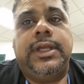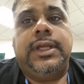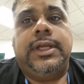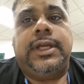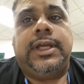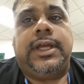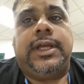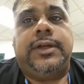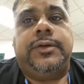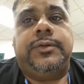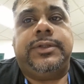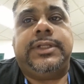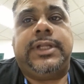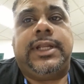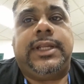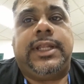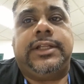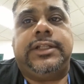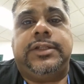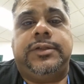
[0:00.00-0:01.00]
I was not
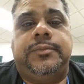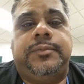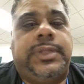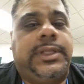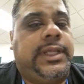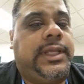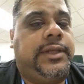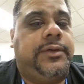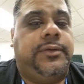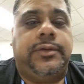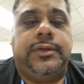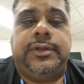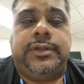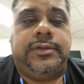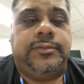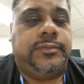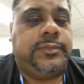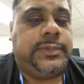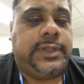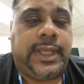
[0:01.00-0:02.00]
allowed to play
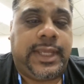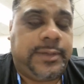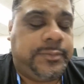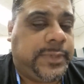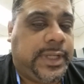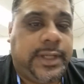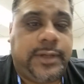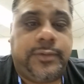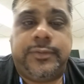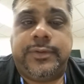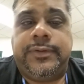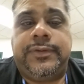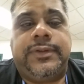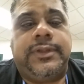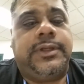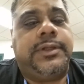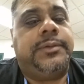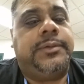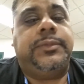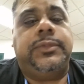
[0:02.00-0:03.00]
game night with
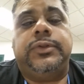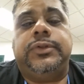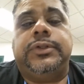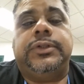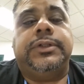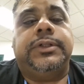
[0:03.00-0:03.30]
them, or